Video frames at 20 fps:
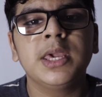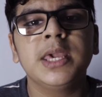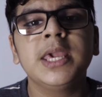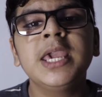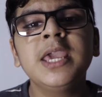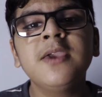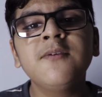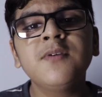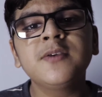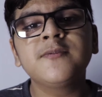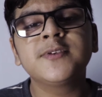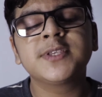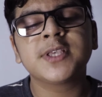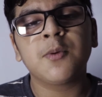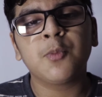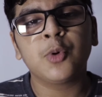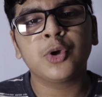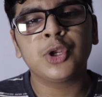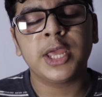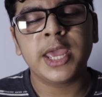Even if
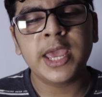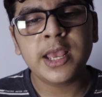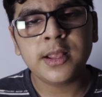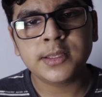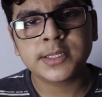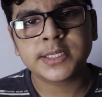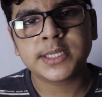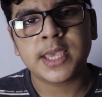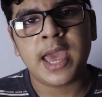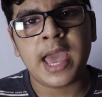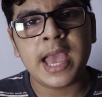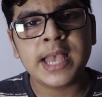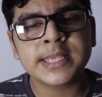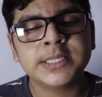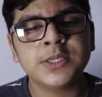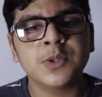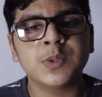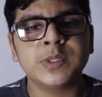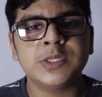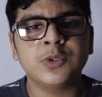someone else
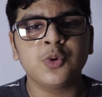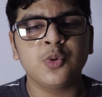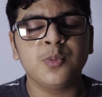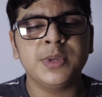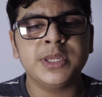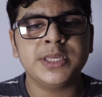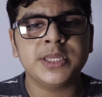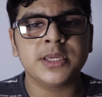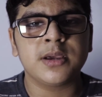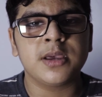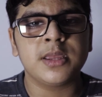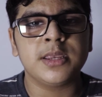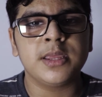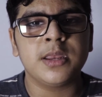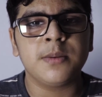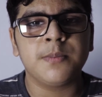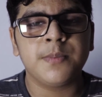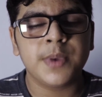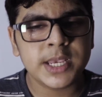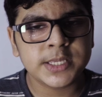has your Zoom meeting ID
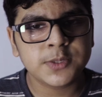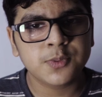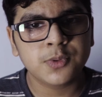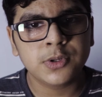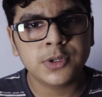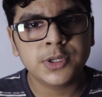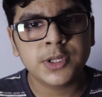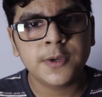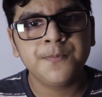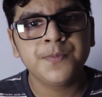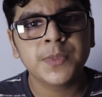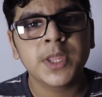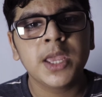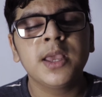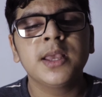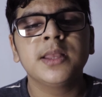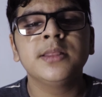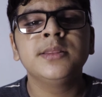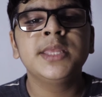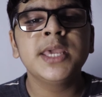and password,
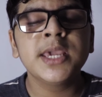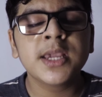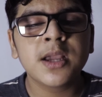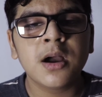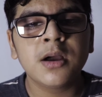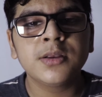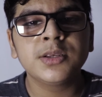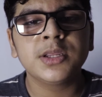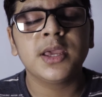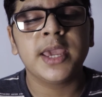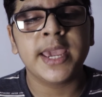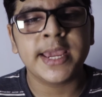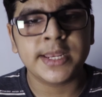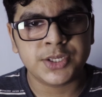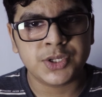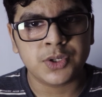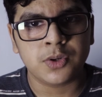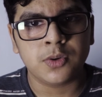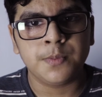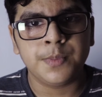they can't
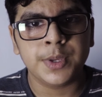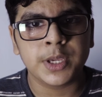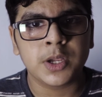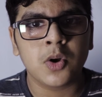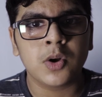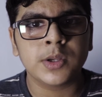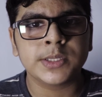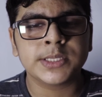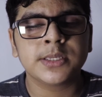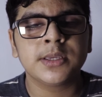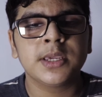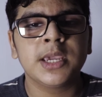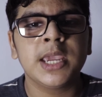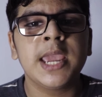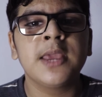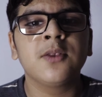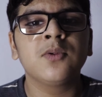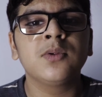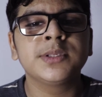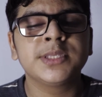enter because
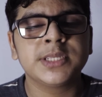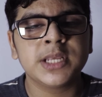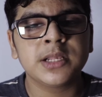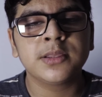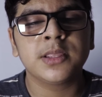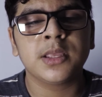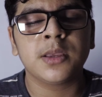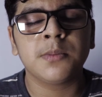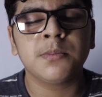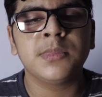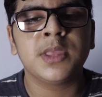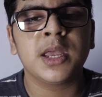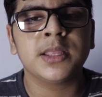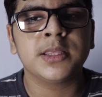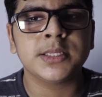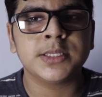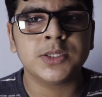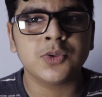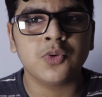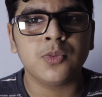it will tell them that
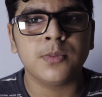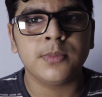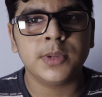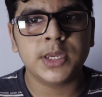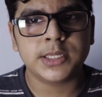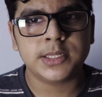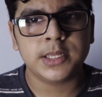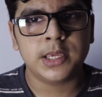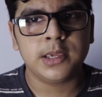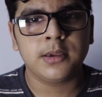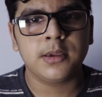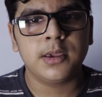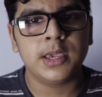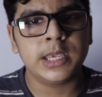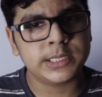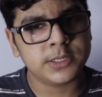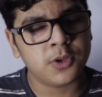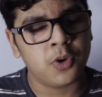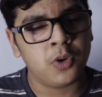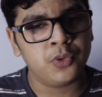the Zoom meeting
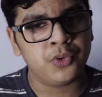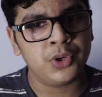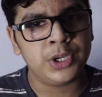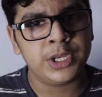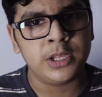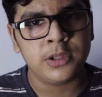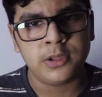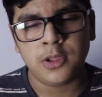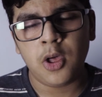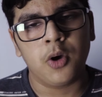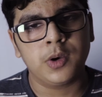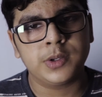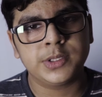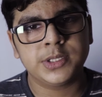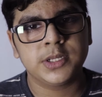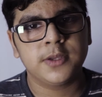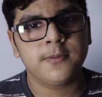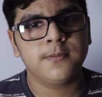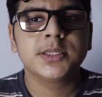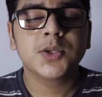is already
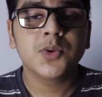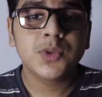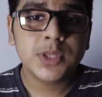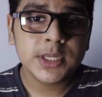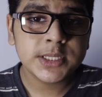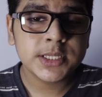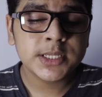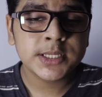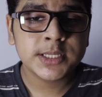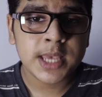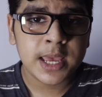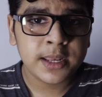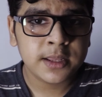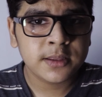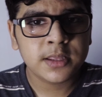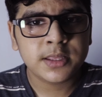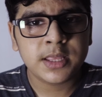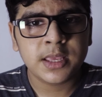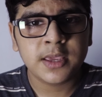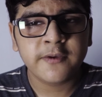locked. So this is
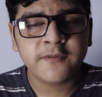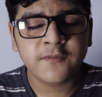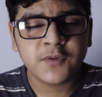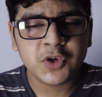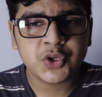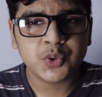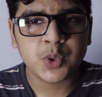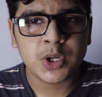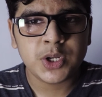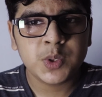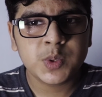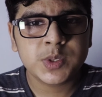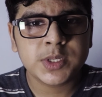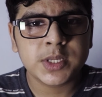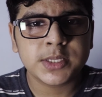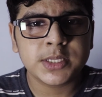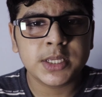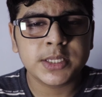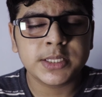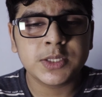another thing which
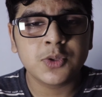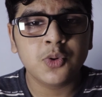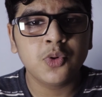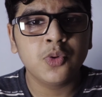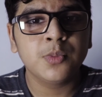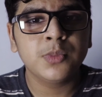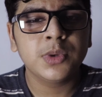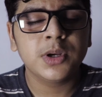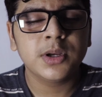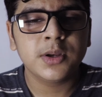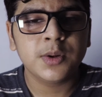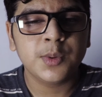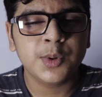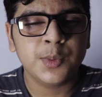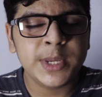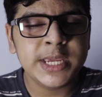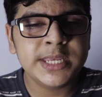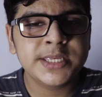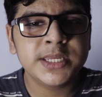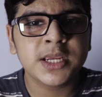reduces the Zoom
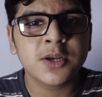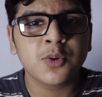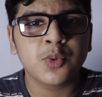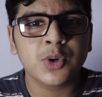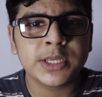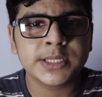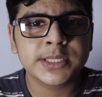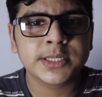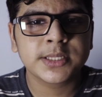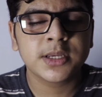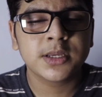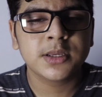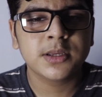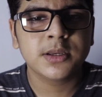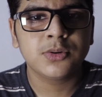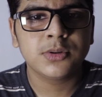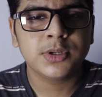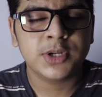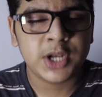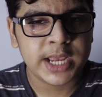meeting risk
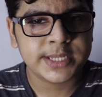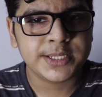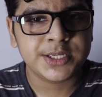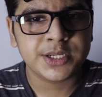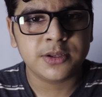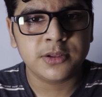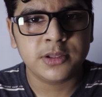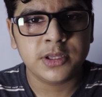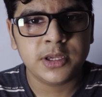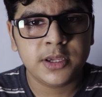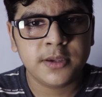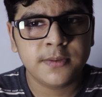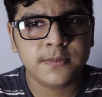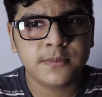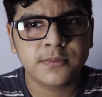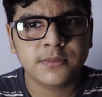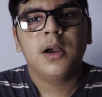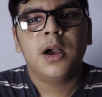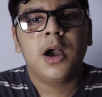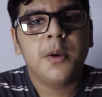drastically.
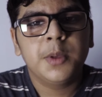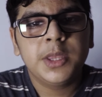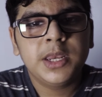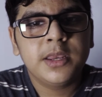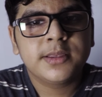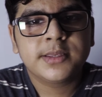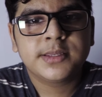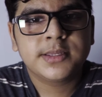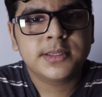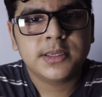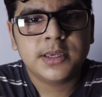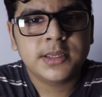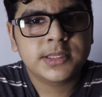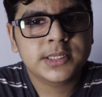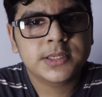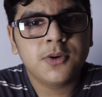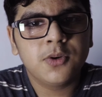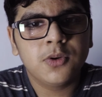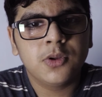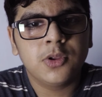I mean,
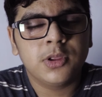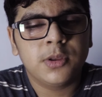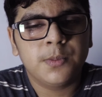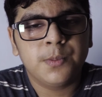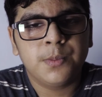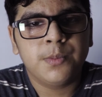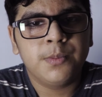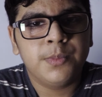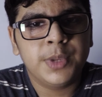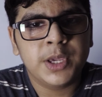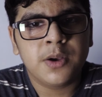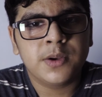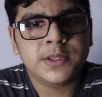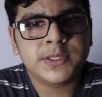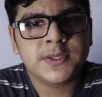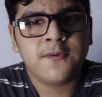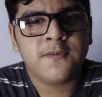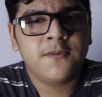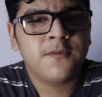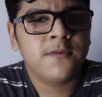it's cool
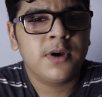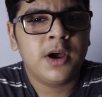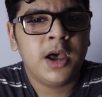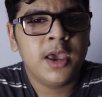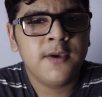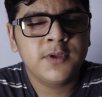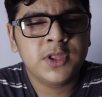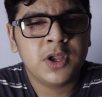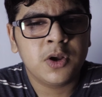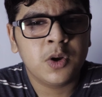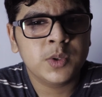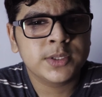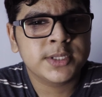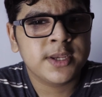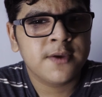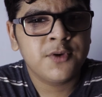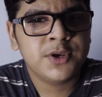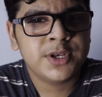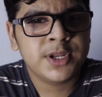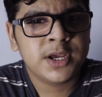because if I were the host
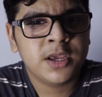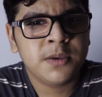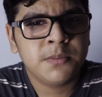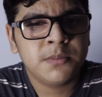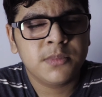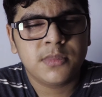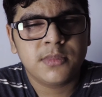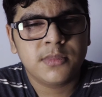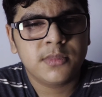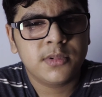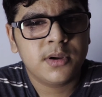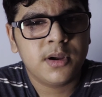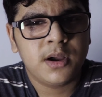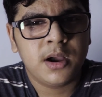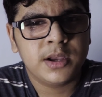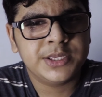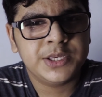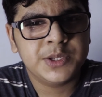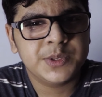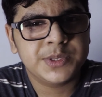every time,
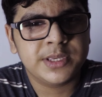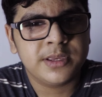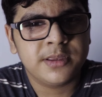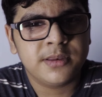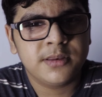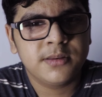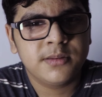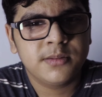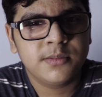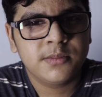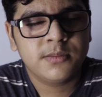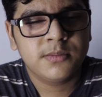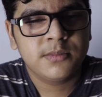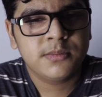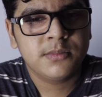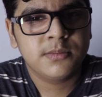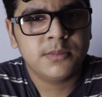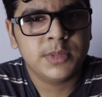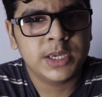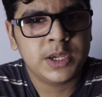I'd use it
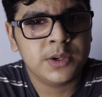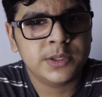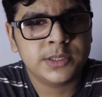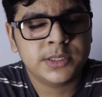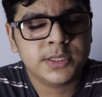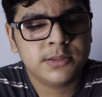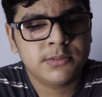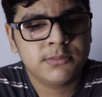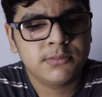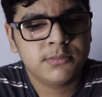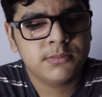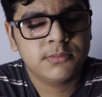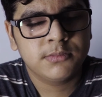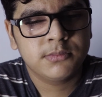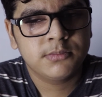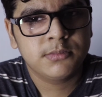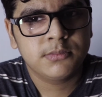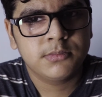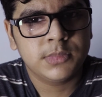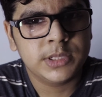because
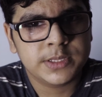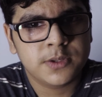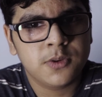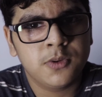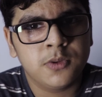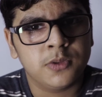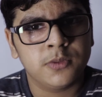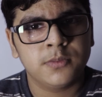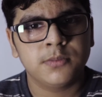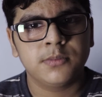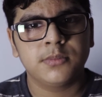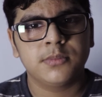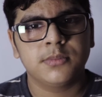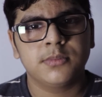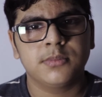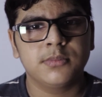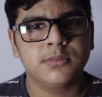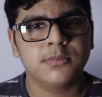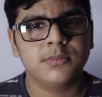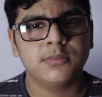it's cool.
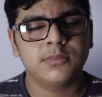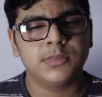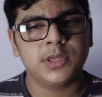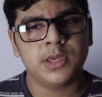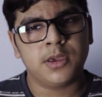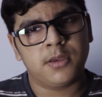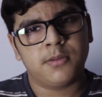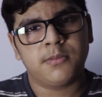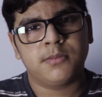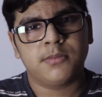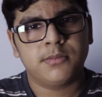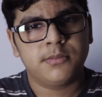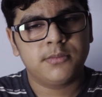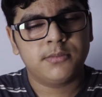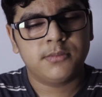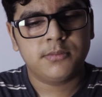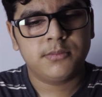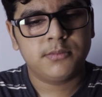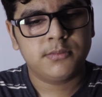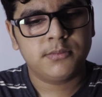Yeah,
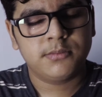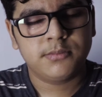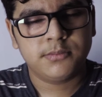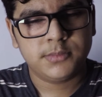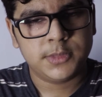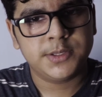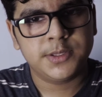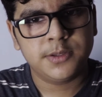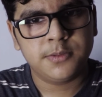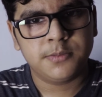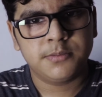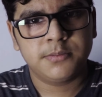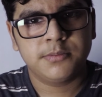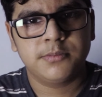that's it.